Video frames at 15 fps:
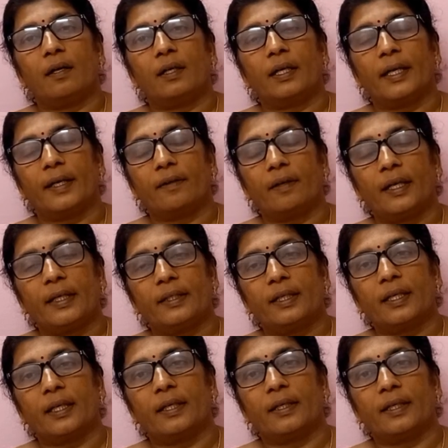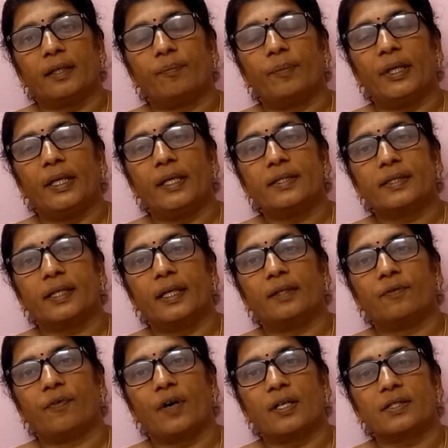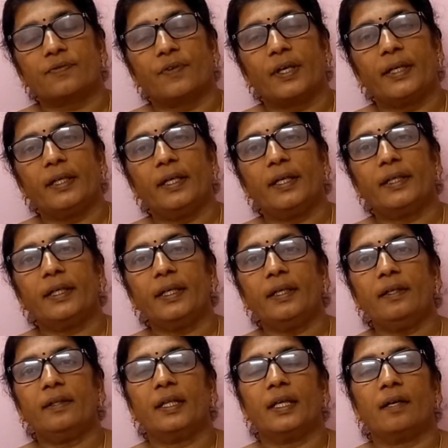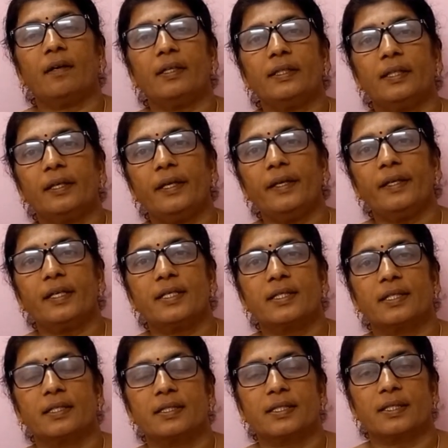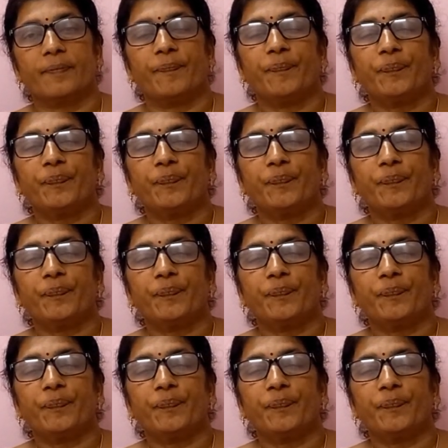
glycolytic intermediates get phosphorylated? There are three reasons.